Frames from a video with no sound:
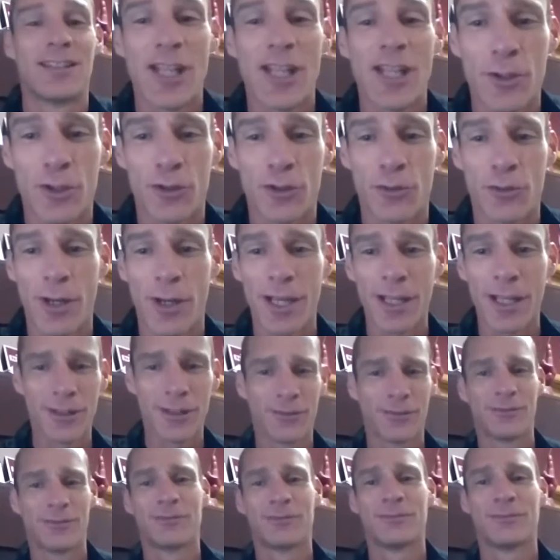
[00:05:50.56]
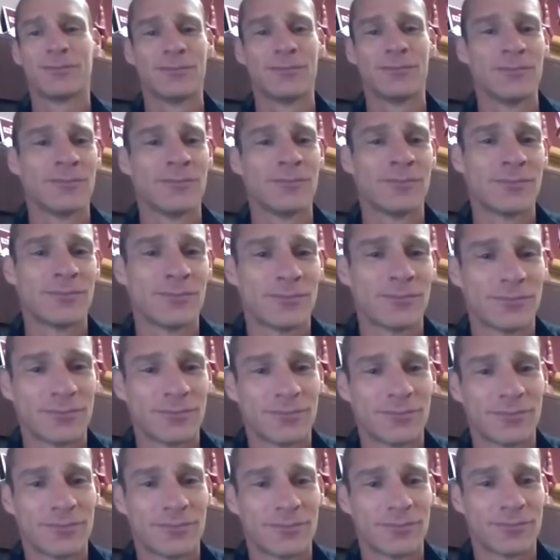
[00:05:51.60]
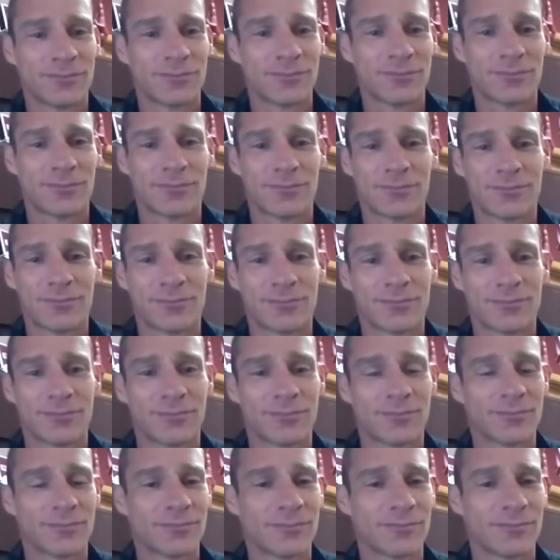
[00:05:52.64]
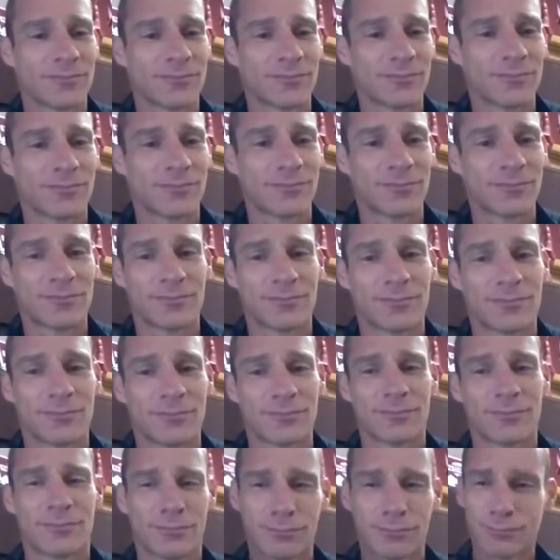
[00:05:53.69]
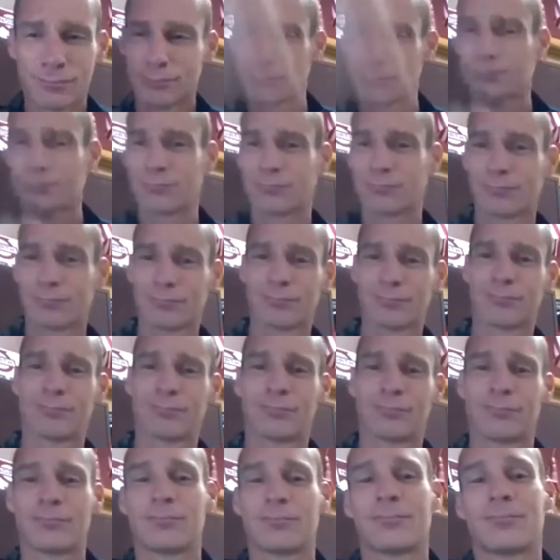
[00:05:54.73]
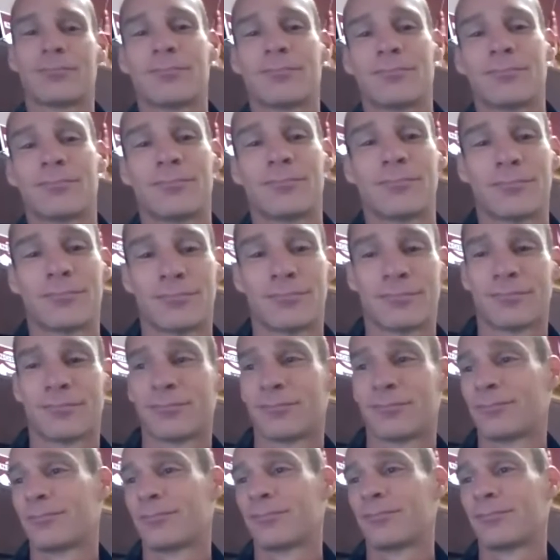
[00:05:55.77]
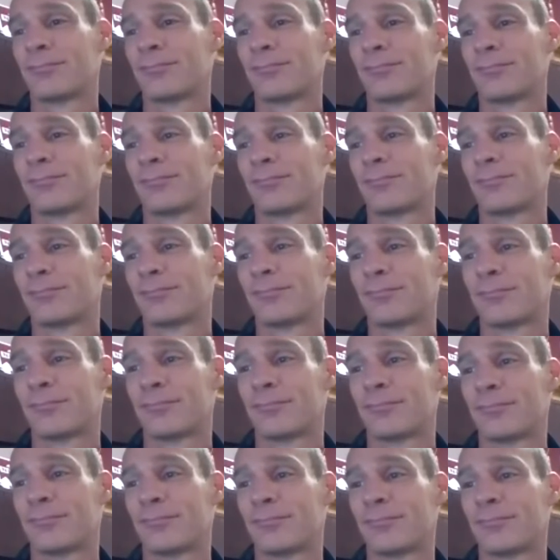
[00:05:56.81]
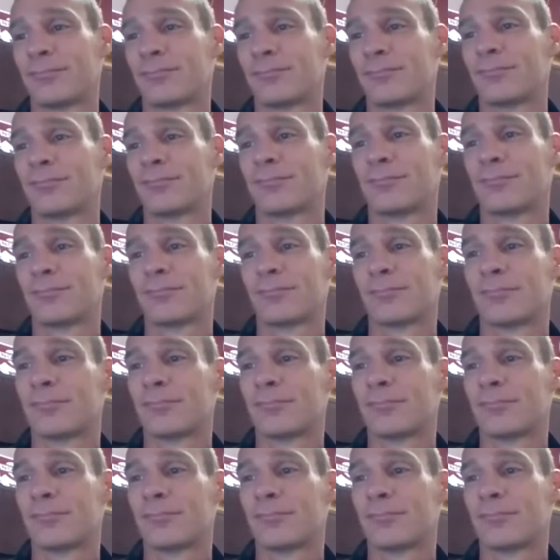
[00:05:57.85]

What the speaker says: No words are spoken by the person on screen.